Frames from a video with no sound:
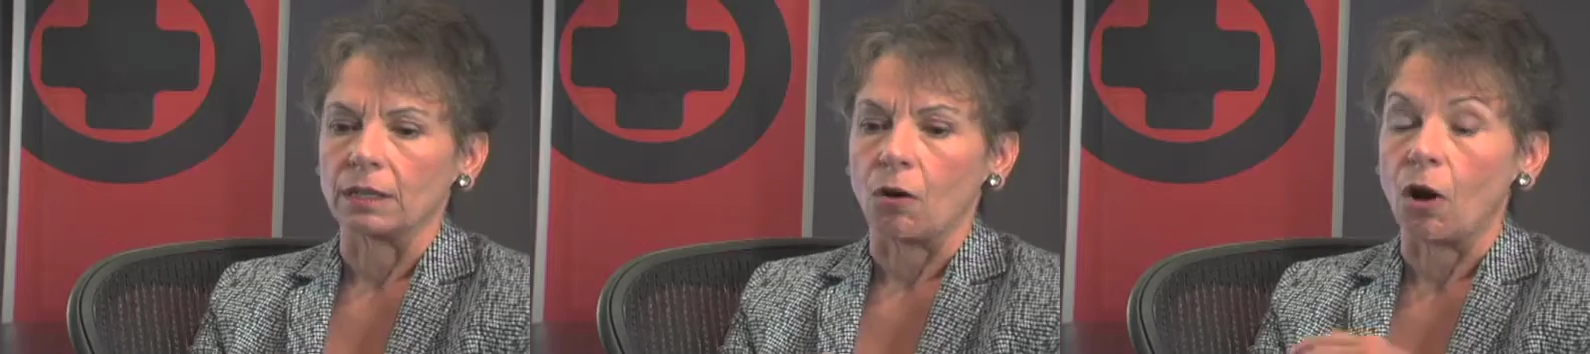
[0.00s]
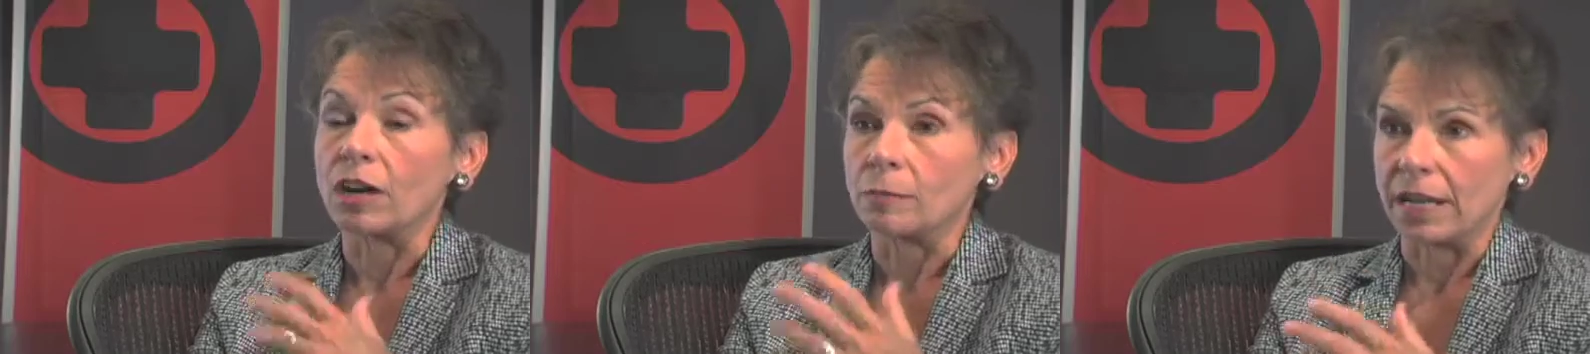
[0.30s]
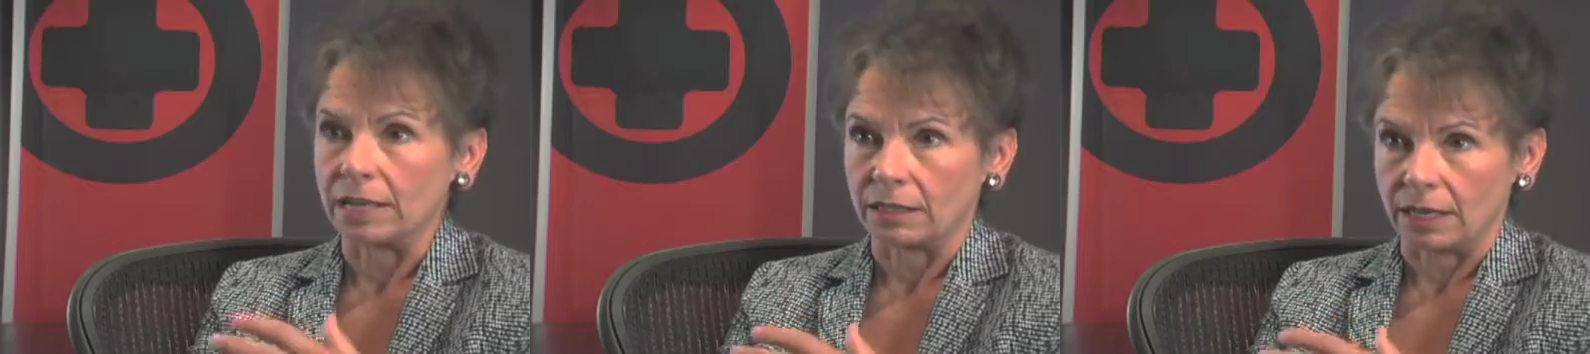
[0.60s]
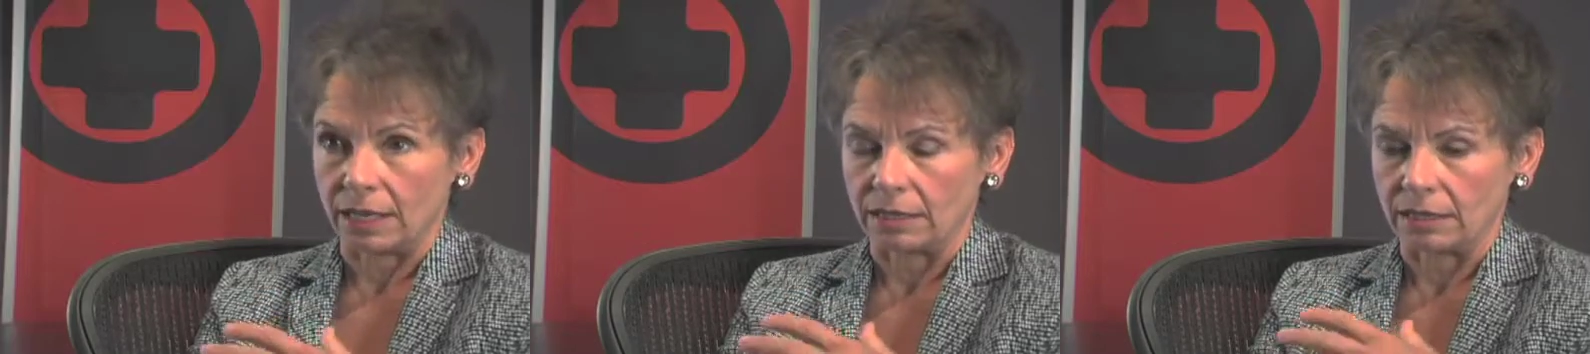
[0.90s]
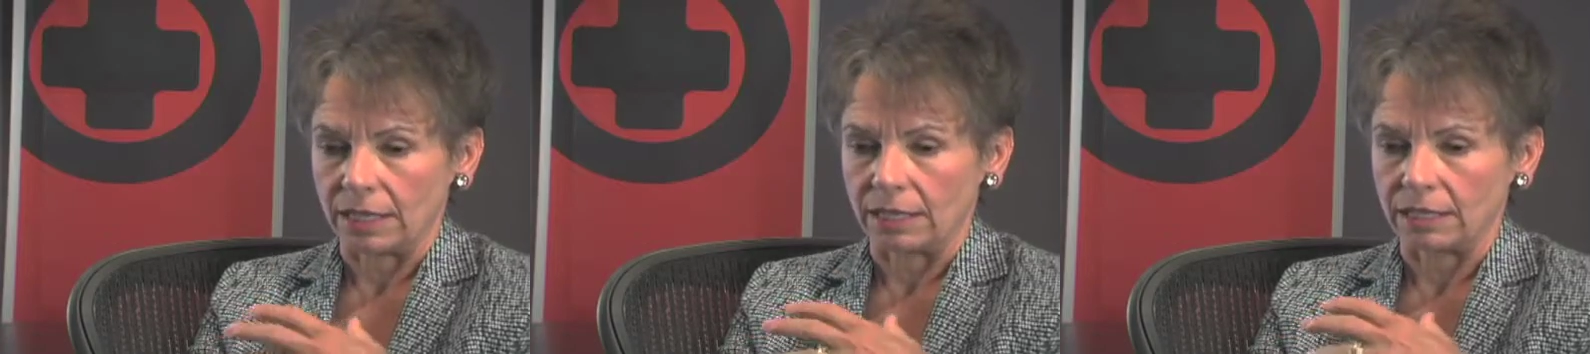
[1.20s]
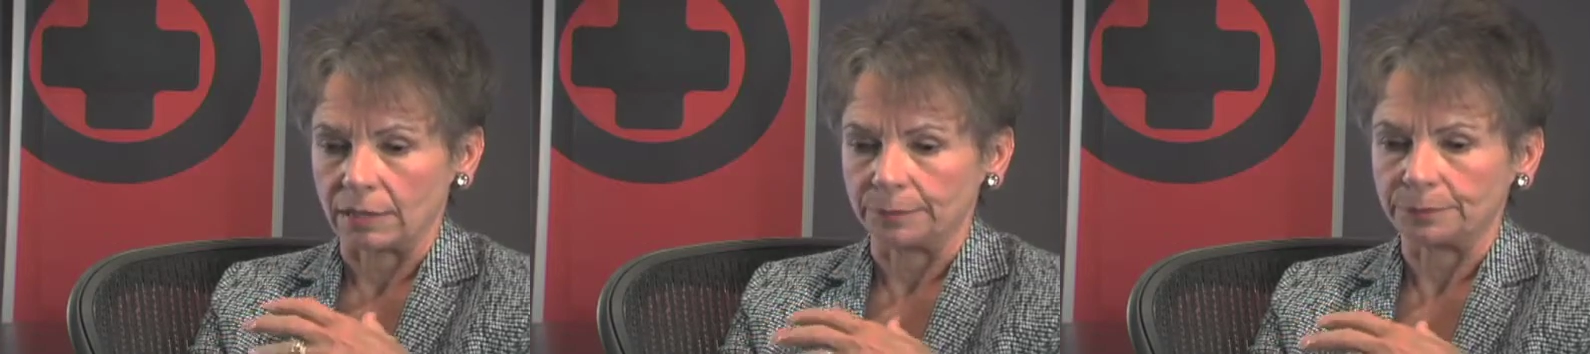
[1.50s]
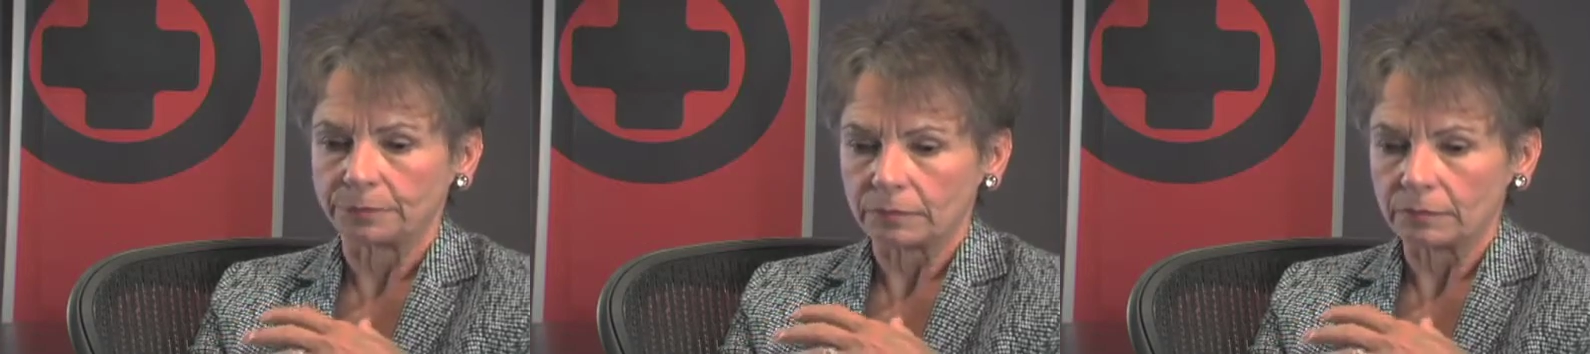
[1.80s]
automate
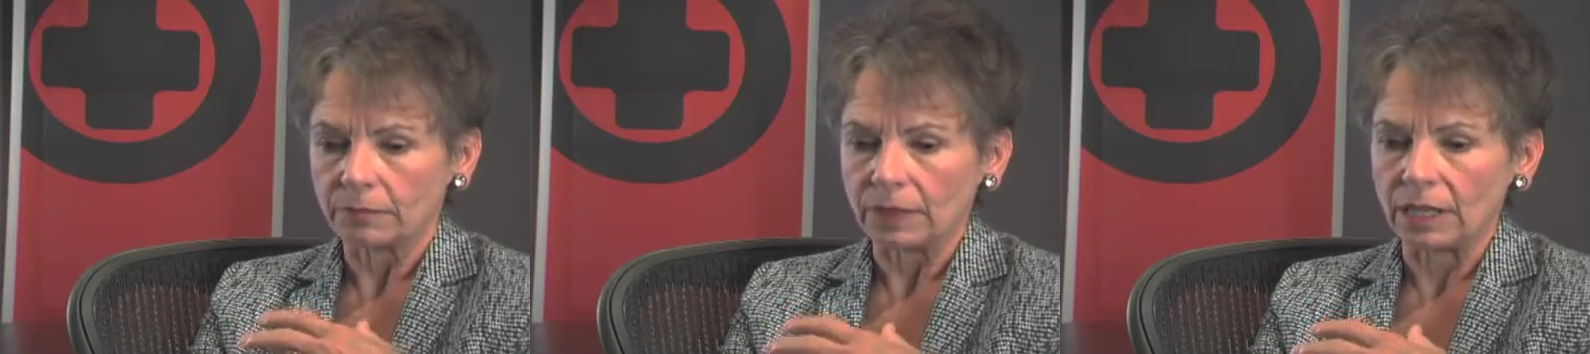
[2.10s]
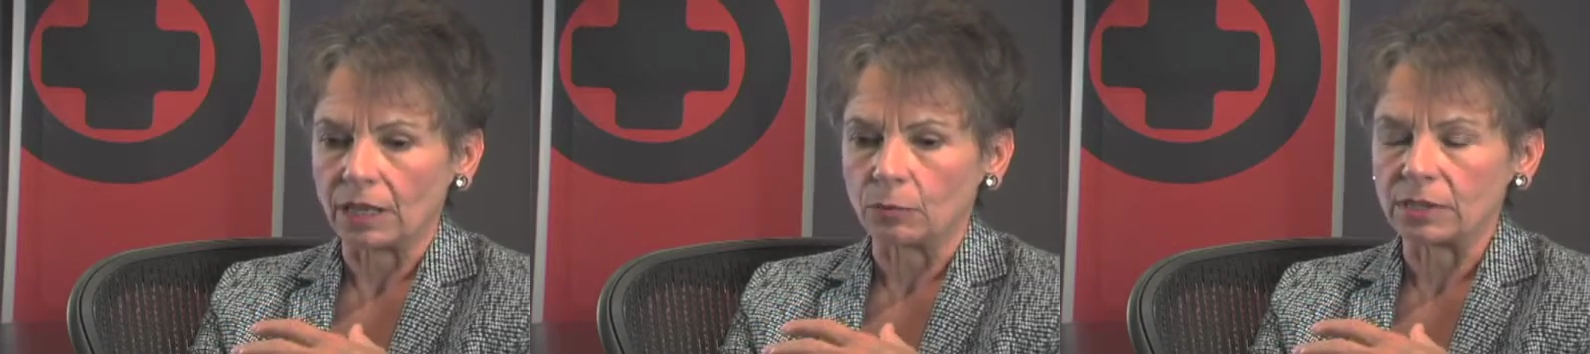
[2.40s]
and